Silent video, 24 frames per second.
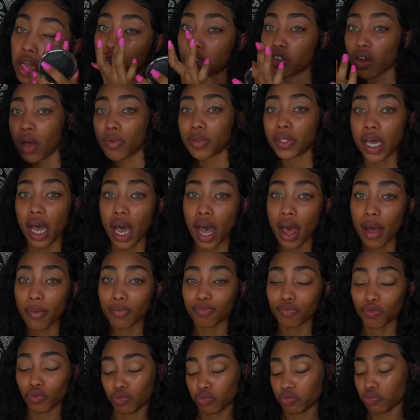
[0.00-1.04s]
drop top.
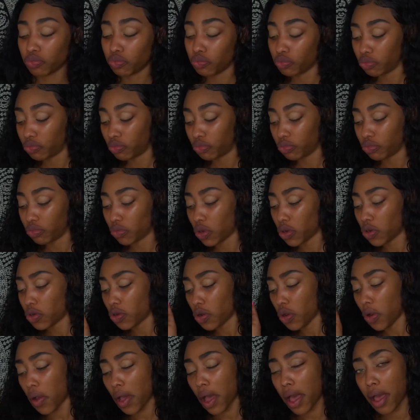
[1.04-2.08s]

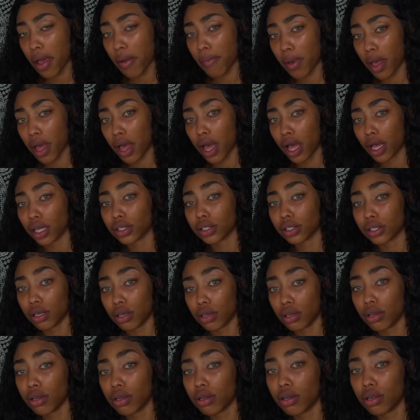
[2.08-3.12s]
No habits.
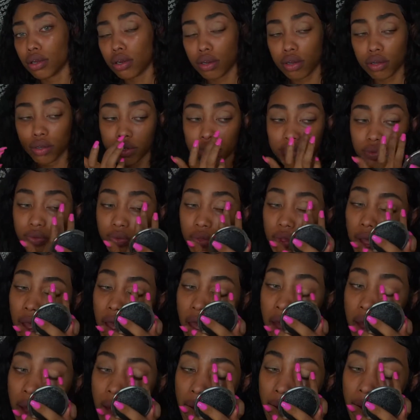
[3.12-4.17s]
No.
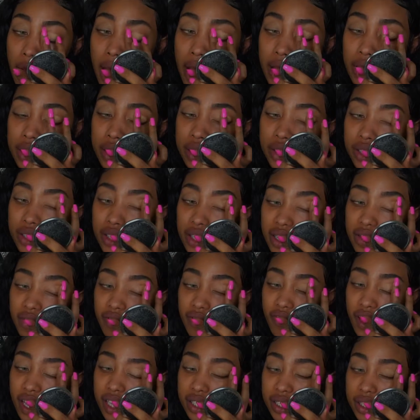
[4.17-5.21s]
I need to
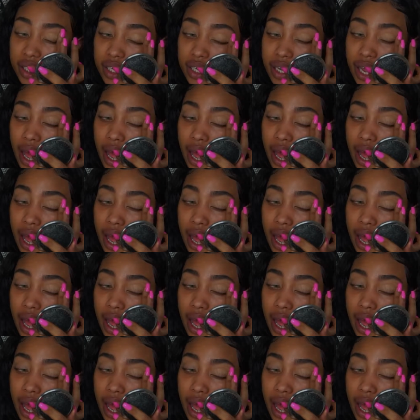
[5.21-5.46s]
invest in